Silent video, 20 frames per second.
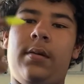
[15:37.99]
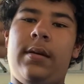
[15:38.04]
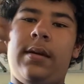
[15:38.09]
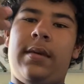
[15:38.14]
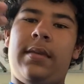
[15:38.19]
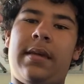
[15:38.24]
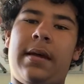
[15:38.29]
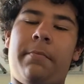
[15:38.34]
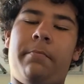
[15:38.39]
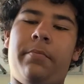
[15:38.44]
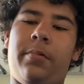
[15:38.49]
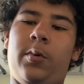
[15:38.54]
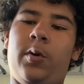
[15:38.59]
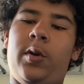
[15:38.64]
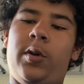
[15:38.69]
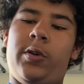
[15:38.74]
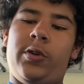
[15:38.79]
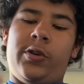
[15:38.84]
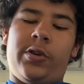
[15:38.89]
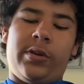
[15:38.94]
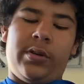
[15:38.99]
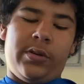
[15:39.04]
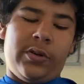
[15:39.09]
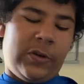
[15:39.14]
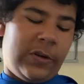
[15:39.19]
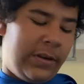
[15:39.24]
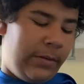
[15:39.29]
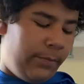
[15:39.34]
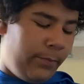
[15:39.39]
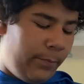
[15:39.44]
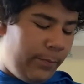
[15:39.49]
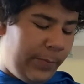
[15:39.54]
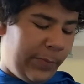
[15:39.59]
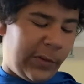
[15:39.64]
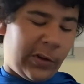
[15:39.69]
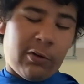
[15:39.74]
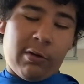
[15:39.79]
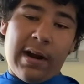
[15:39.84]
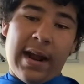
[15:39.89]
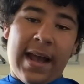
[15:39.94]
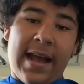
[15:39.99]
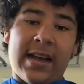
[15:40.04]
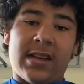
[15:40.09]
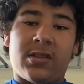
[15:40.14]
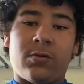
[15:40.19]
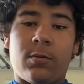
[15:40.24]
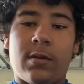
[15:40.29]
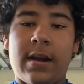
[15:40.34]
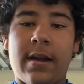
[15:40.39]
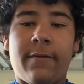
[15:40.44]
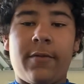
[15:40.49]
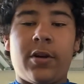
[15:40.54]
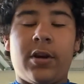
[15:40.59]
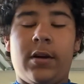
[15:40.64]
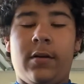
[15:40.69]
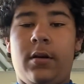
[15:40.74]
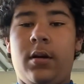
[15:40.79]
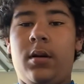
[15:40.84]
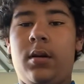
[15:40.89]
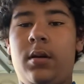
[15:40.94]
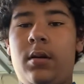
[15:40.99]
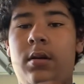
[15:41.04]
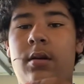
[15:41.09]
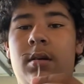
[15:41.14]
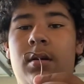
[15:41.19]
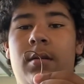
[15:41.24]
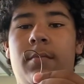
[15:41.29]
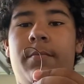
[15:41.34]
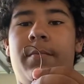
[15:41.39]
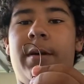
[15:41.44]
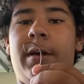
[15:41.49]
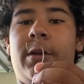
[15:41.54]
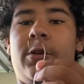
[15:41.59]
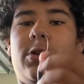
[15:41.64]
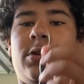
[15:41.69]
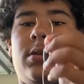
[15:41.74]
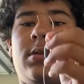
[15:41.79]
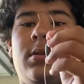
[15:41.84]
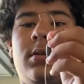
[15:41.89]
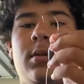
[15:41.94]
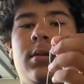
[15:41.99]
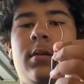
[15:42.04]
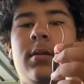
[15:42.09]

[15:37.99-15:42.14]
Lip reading: and that bush and grass, whatever you're pitching.